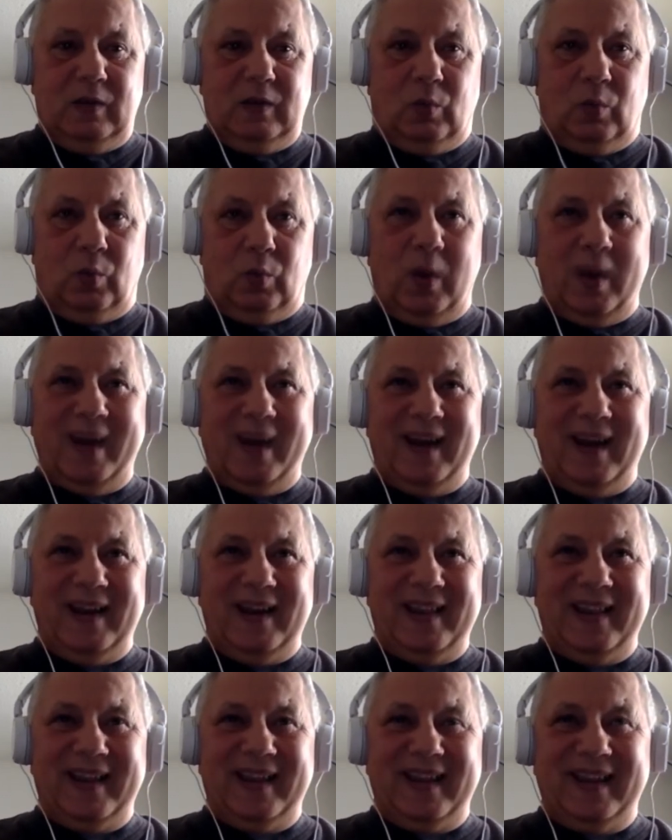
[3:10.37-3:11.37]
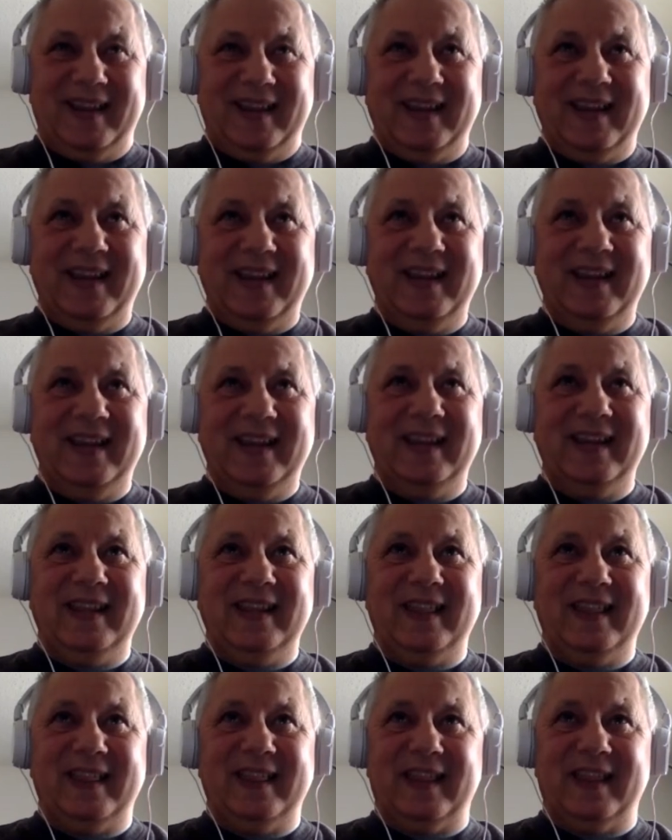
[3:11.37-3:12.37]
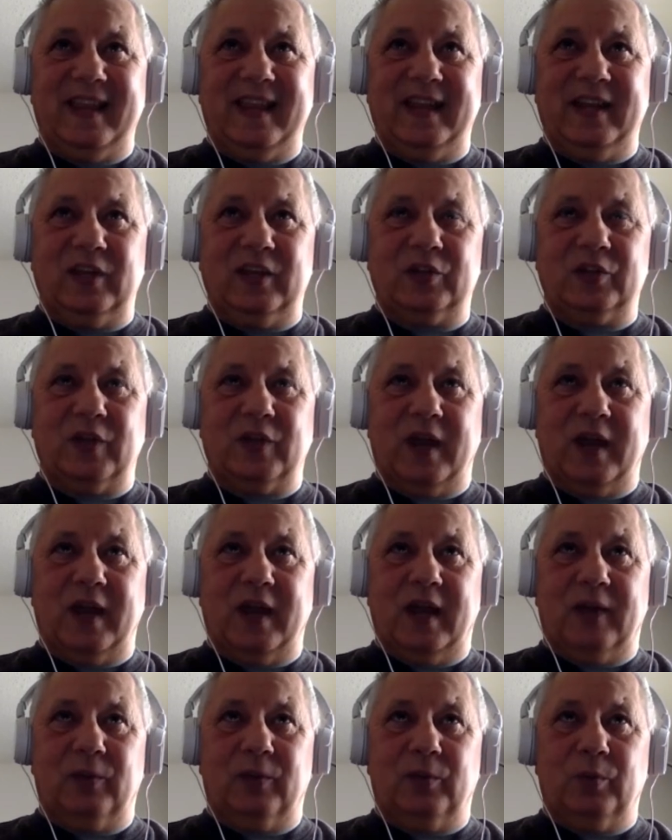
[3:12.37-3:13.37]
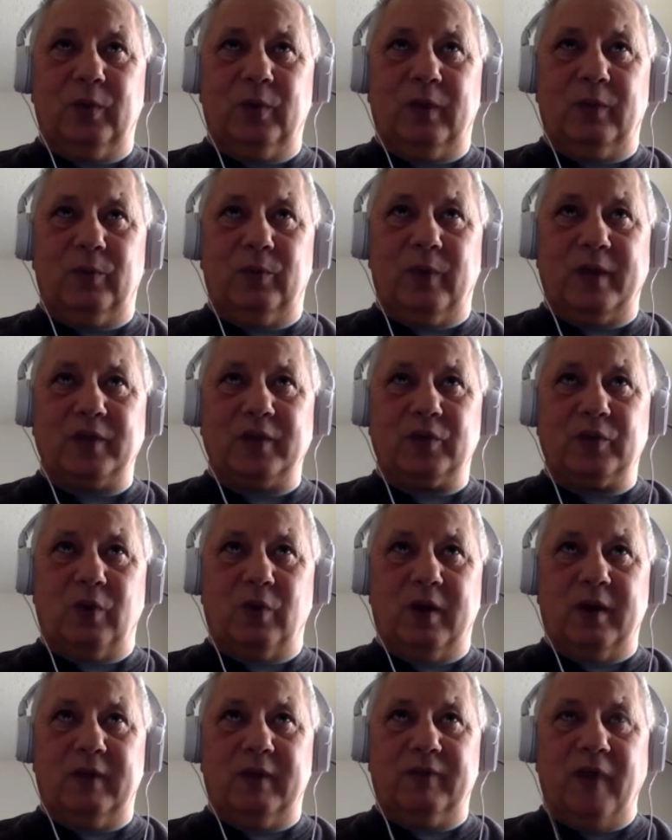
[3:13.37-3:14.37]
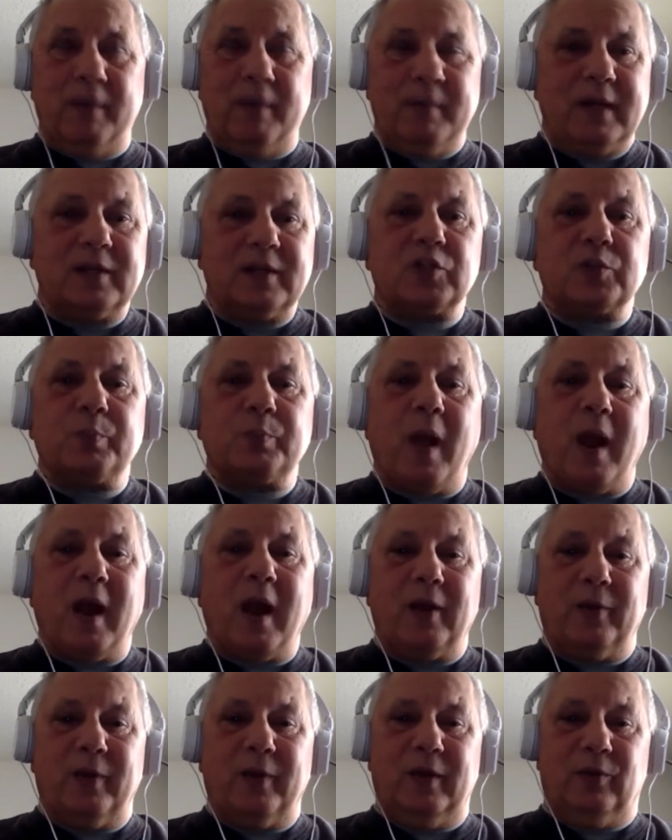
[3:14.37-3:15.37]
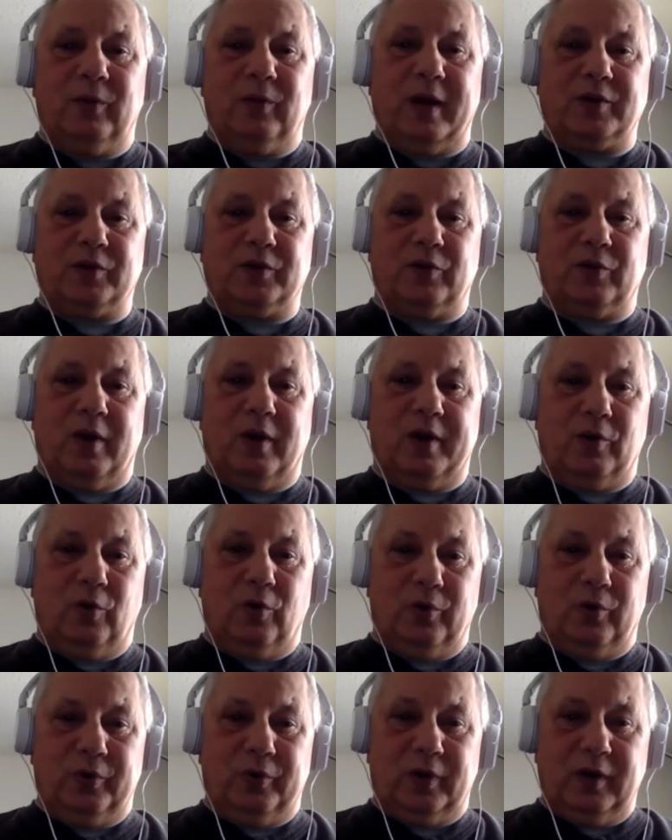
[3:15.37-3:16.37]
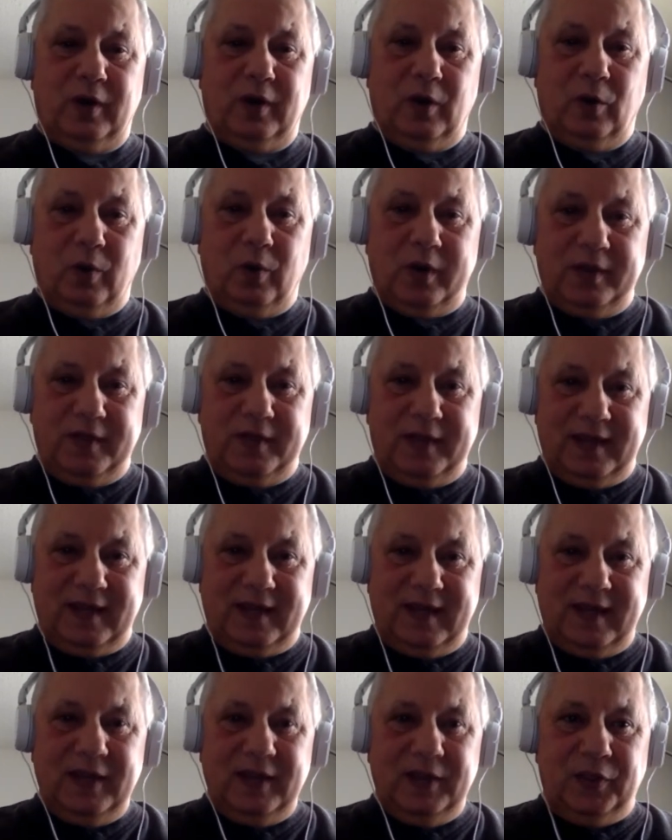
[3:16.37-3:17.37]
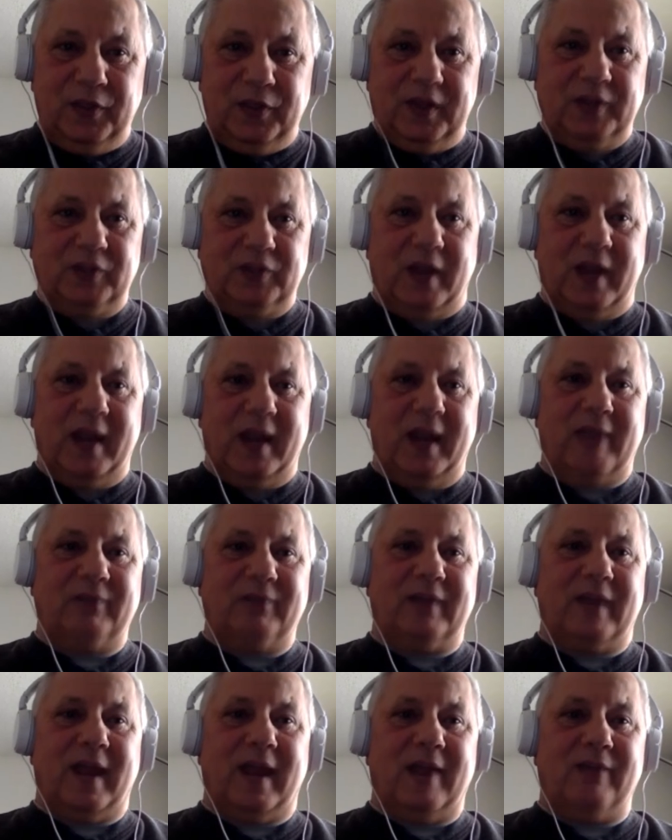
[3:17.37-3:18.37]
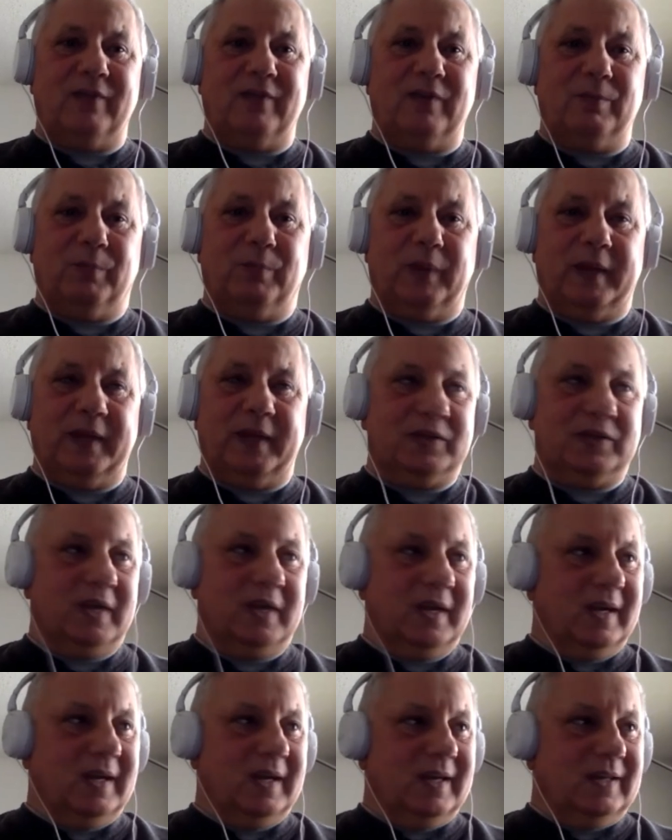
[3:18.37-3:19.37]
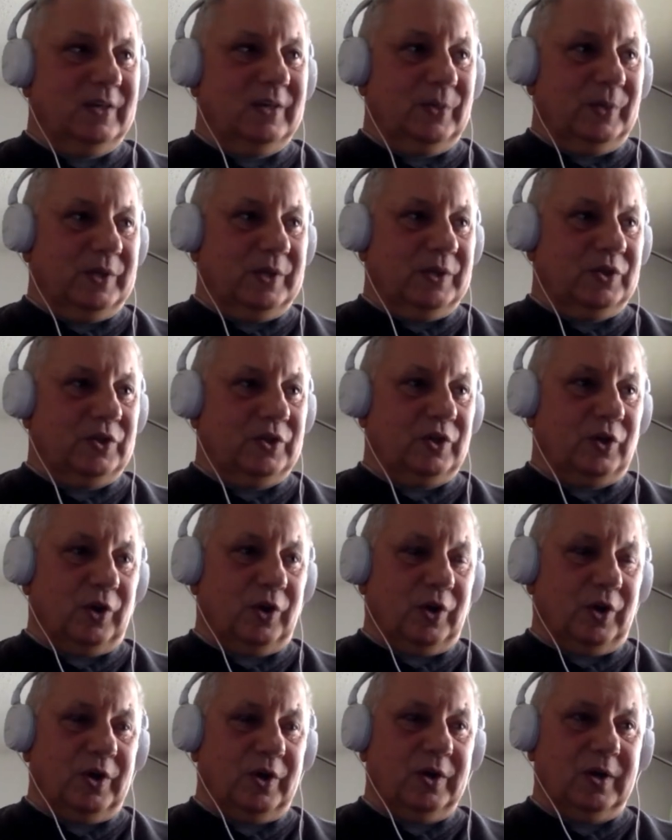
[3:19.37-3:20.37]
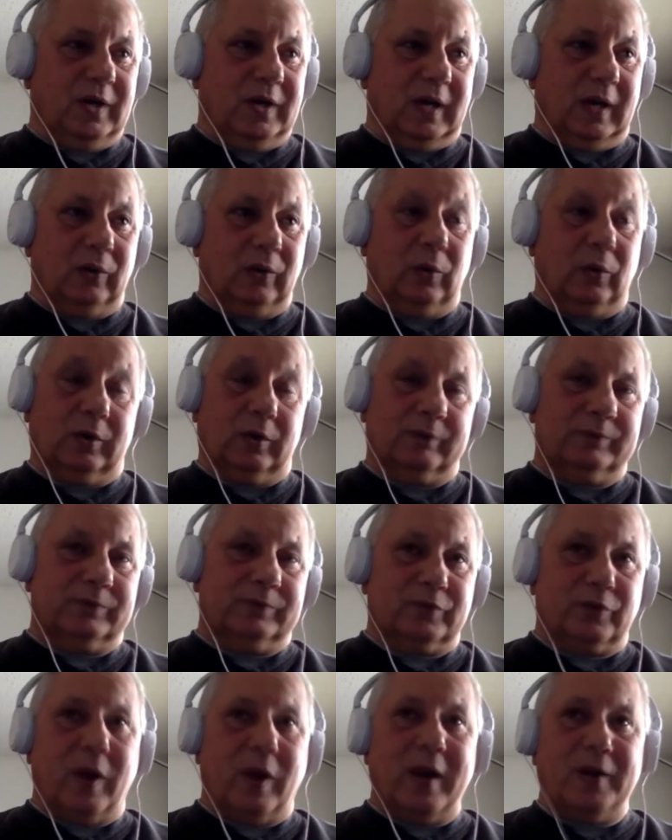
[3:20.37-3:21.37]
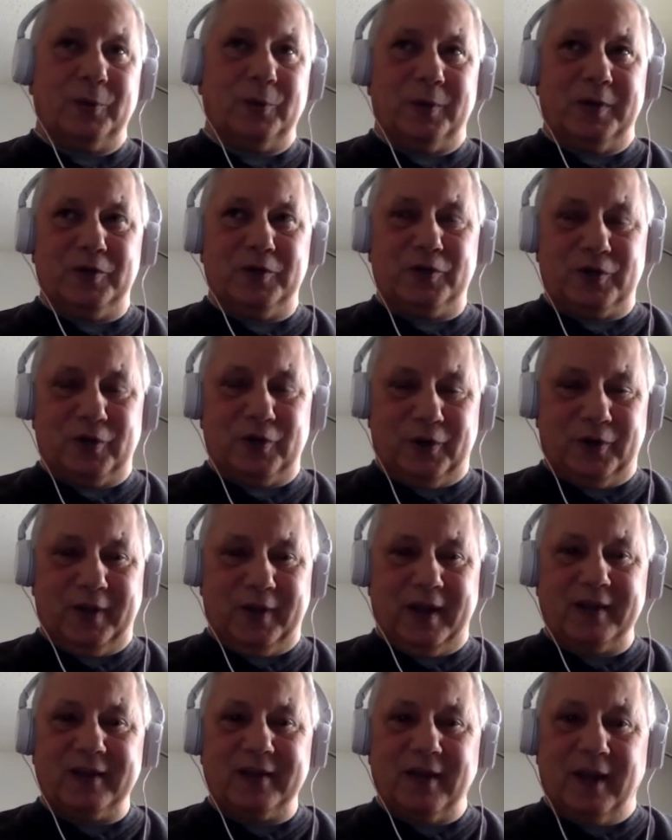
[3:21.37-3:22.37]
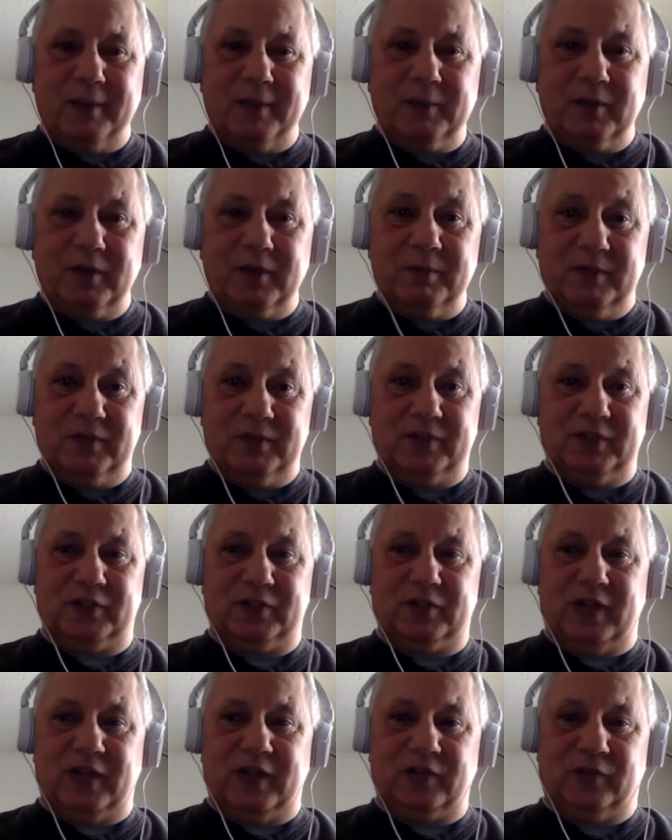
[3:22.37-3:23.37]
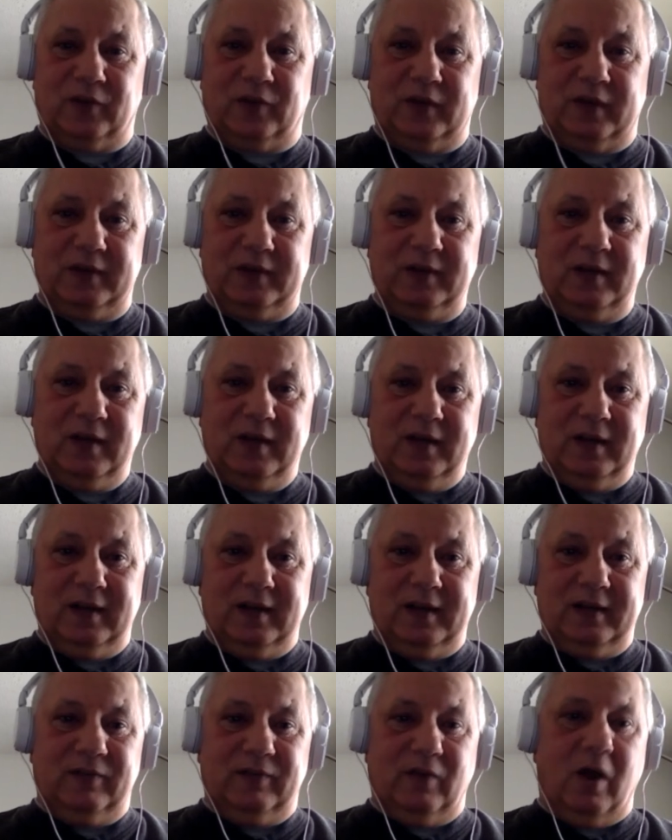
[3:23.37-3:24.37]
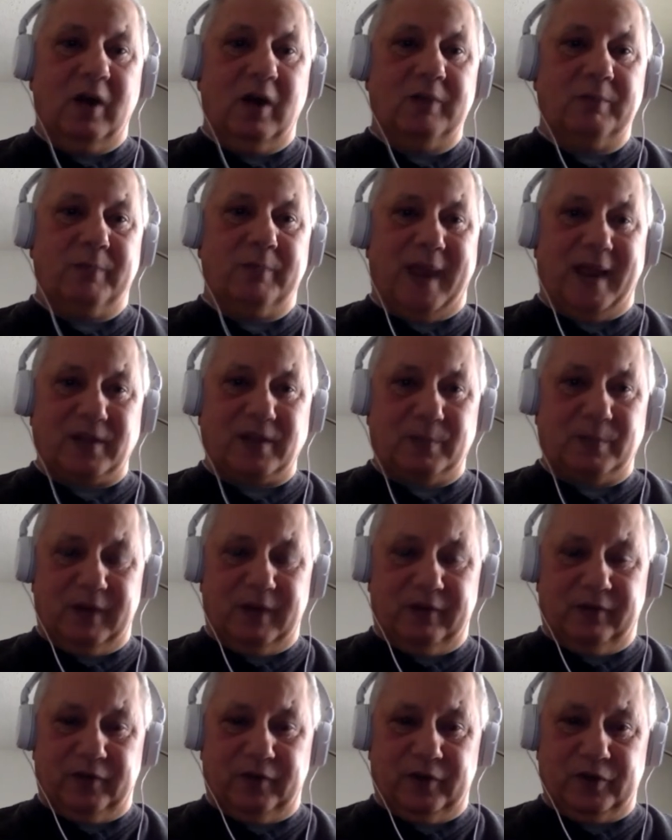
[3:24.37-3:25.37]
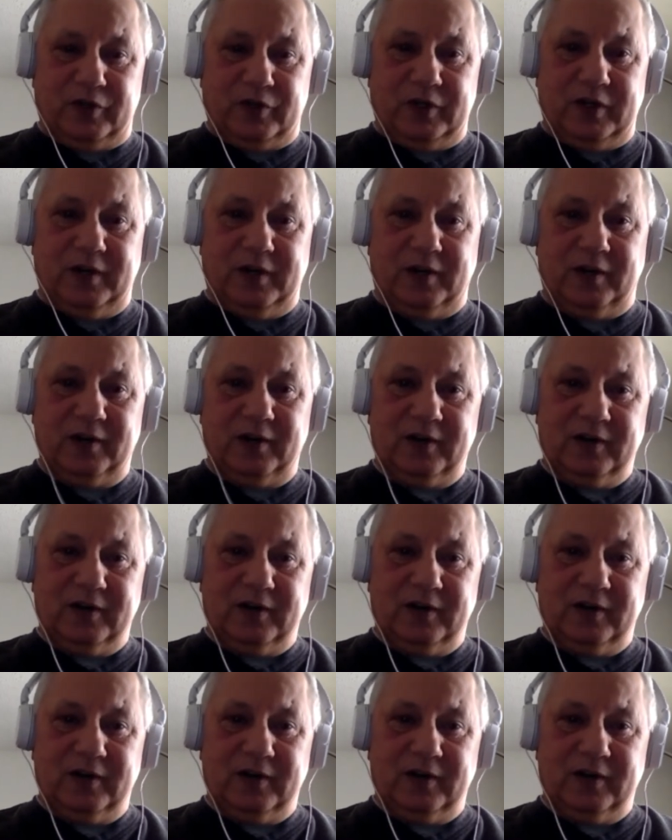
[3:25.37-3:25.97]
what are the key things that a, a, restaurant, if I'm an aspiring restaurant owner, what are the key things I have to have in place to ensure uh, or try to ensure that I'm going to be successful and live on past my first year?